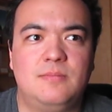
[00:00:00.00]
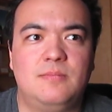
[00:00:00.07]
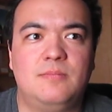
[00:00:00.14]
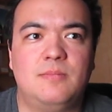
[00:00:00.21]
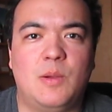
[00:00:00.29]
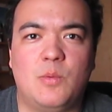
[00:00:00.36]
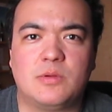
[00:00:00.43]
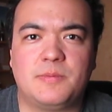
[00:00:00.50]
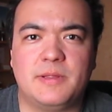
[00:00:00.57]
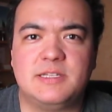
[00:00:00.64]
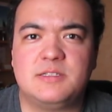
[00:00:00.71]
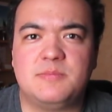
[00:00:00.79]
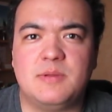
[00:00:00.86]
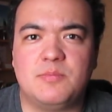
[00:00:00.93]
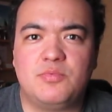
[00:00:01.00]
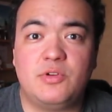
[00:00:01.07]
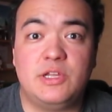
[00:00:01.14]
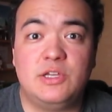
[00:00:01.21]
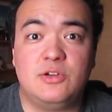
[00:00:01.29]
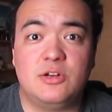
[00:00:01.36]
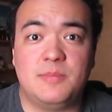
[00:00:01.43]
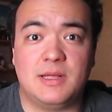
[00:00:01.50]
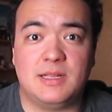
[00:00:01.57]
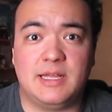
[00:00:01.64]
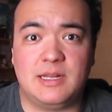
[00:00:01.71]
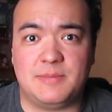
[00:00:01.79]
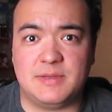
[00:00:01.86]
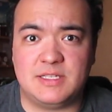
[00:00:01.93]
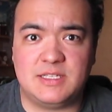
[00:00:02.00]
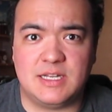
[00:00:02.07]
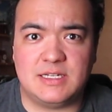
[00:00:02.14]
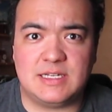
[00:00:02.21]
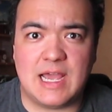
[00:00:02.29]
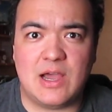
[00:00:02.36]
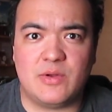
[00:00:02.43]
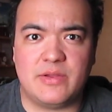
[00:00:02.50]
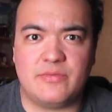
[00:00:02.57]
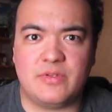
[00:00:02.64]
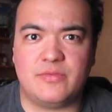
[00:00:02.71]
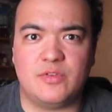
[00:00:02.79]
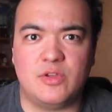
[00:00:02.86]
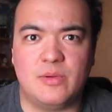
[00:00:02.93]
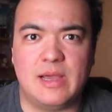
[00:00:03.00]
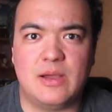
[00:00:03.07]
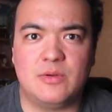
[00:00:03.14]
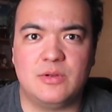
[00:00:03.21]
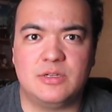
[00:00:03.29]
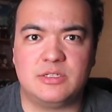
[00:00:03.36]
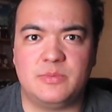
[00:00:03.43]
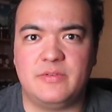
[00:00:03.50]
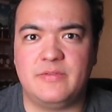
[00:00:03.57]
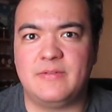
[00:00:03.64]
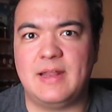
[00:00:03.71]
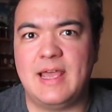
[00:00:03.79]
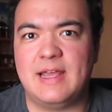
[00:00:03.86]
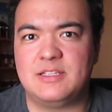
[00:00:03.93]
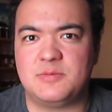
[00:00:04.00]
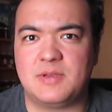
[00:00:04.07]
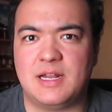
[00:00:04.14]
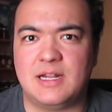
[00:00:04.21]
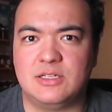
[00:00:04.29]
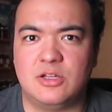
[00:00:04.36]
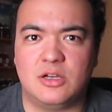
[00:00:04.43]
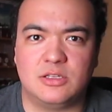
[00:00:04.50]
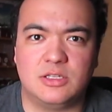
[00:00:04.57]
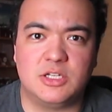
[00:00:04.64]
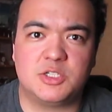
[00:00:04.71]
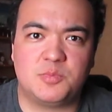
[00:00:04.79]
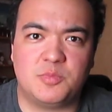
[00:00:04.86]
my workplace has been pretty good about letting me sit down every few hours, and we've had some kind of long lunch